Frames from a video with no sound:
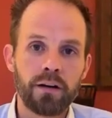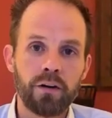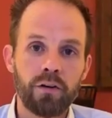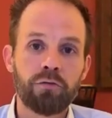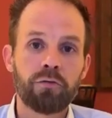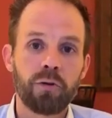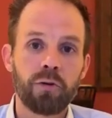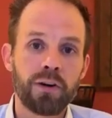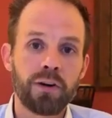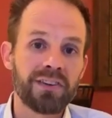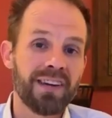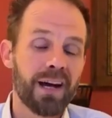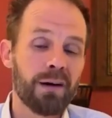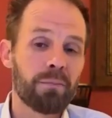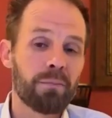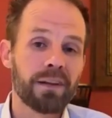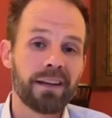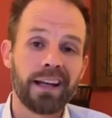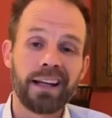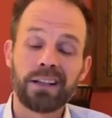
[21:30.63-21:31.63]
For
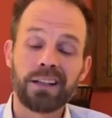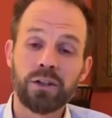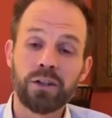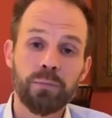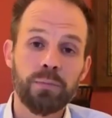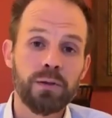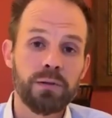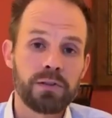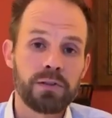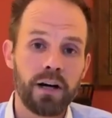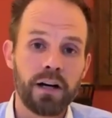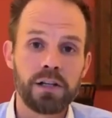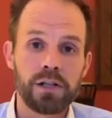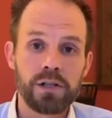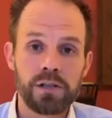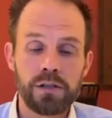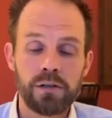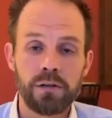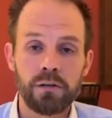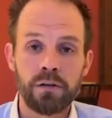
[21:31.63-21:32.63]
example, that Louboutin
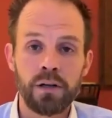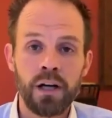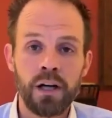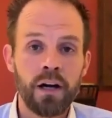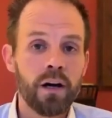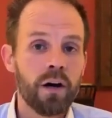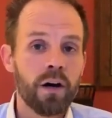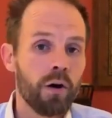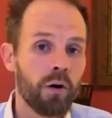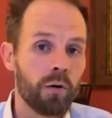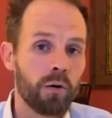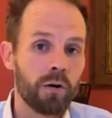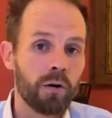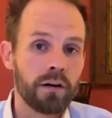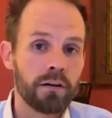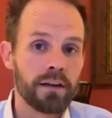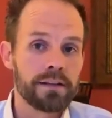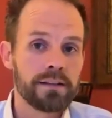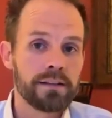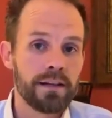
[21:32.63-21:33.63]
shoe
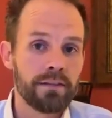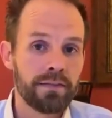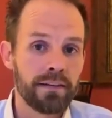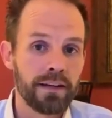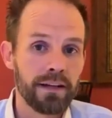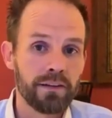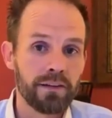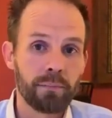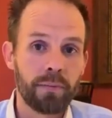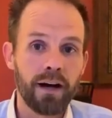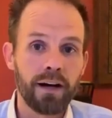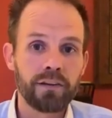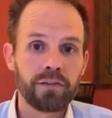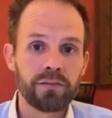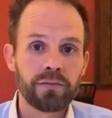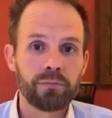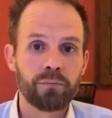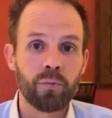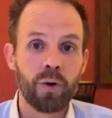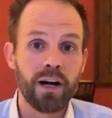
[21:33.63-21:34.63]
or the Tiffany's
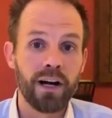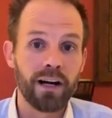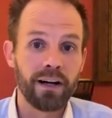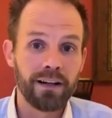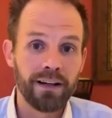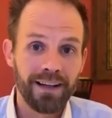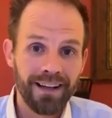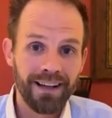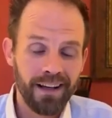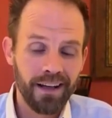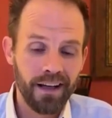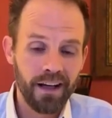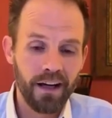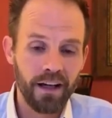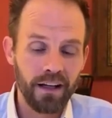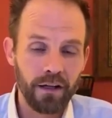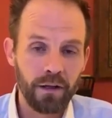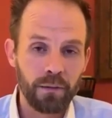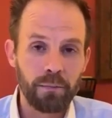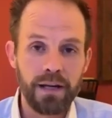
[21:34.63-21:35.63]
box, where
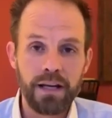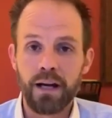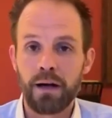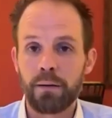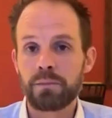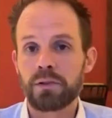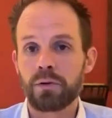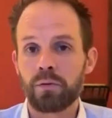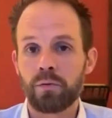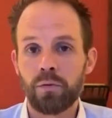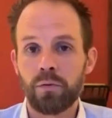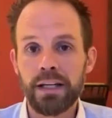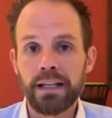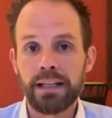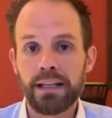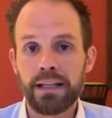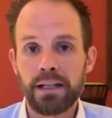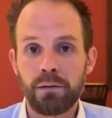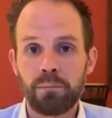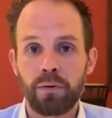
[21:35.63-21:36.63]
color becomes a
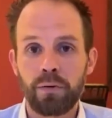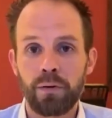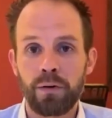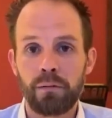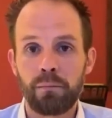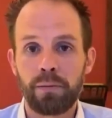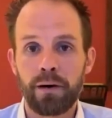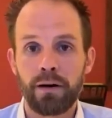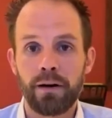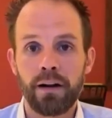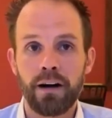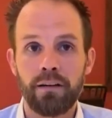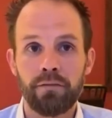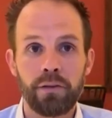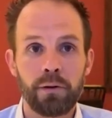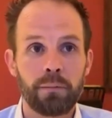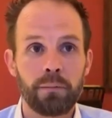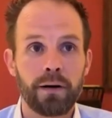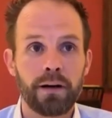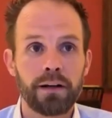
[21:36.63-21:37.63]
really important part of
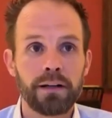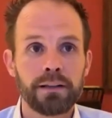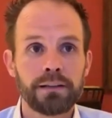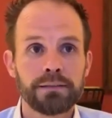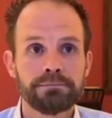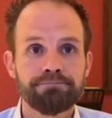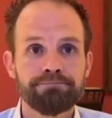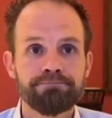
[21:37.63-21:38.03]
the mark.